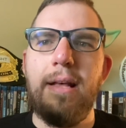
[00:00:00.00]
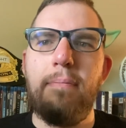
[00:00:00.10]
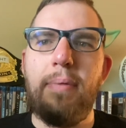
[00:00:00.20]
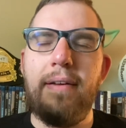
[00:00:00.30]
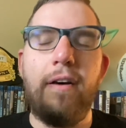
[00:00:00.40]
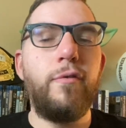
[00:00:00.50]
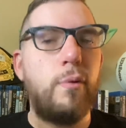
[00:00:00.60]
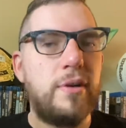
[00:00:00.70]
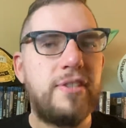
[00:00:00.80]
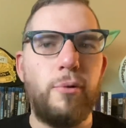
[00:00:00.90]
but of
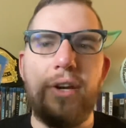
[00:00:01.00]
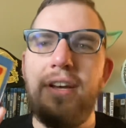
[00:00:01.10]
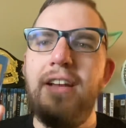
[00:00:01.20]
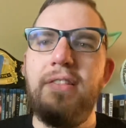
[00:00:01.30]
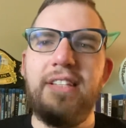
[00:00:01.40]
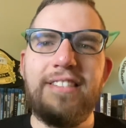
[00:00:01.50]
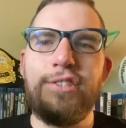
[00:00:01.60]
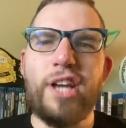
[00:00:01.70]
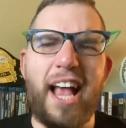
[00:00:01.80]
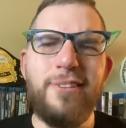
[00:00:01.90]
course it would. This in
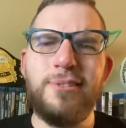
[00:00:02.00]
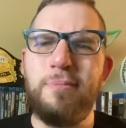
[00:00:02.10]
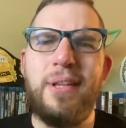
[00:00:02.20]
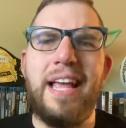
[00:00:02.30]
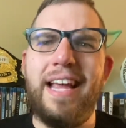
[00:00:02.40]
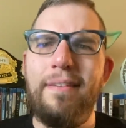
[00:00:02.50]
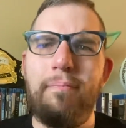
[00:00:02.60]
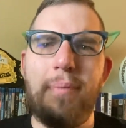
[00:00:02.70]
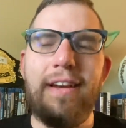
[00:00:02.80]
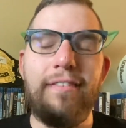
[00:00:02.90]
Child's Play,
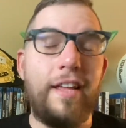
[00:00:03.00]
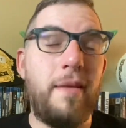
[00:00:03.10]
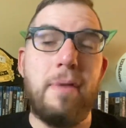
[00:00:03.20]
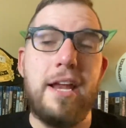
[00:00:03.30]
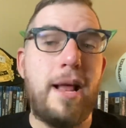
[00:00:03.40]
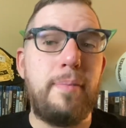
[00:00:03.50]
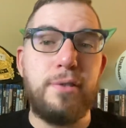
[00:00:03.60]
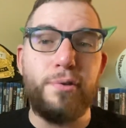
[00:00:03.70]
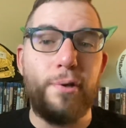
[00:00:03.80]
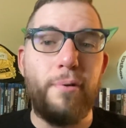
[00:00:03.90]
but it may not be
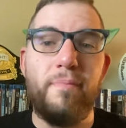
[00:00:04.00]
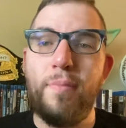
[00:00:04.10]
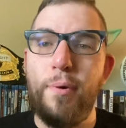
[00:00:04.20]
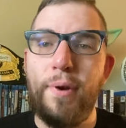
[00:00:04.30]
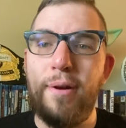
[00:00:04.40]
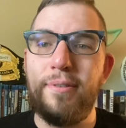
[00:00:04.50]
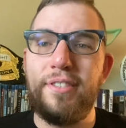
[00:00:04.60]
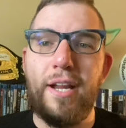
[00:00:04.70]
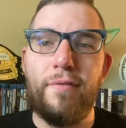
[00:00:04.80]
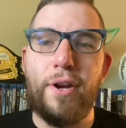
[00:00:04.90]
true. Who knows?
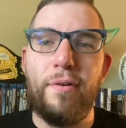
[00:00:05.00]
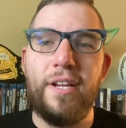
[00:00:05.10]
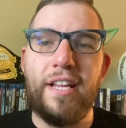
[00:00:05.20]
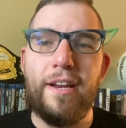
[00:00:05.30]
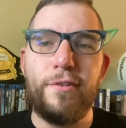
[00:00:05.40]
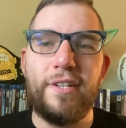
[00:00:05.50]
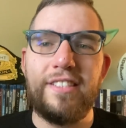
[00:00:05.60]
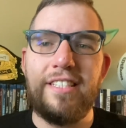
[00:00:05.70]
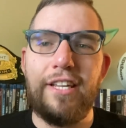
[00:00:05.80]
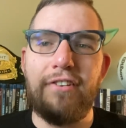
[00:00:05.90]
You never know. You can never
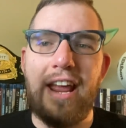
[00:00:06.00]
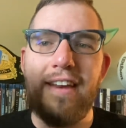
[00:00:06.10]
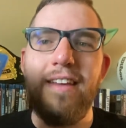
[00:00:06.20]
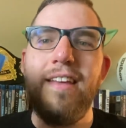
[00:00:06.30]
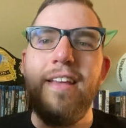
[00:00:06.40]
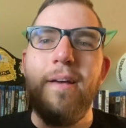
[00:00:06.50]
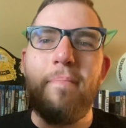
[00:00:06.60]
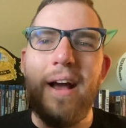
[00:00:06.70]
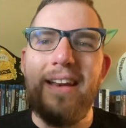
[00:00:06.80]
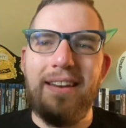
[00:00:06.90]
trust the internet.
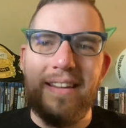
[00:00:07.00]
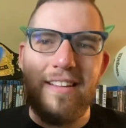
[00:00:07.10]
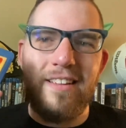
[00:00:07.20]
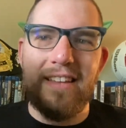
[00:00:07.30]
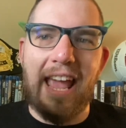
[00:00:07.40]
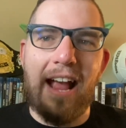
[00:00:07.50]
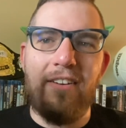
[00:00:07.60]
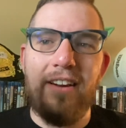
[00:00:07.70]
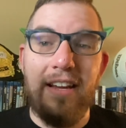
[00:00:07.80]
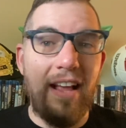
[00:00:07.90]
But
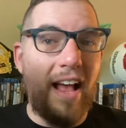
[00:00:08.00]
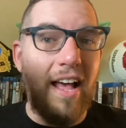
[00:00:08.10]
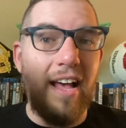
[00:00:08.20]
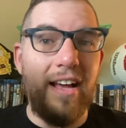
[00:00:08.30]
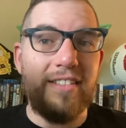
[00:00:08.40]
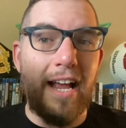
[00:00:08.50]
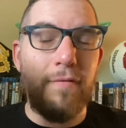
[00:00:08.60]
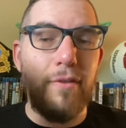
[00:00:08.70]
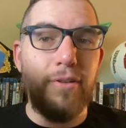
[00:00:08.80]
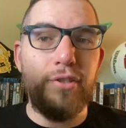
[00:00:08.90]
Carrie, uh, to have
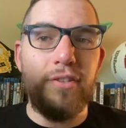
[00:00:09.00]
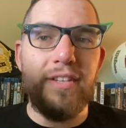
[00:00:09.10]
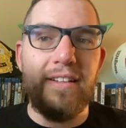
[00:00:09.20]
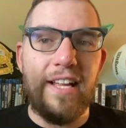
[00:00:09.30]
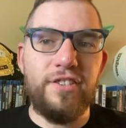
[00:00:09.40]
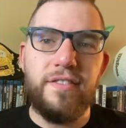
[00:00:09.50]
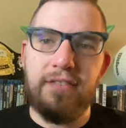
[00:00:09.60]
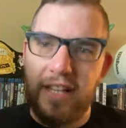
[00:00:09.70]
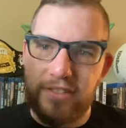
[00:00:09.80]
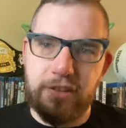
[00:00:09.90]
the original in the collection, that's a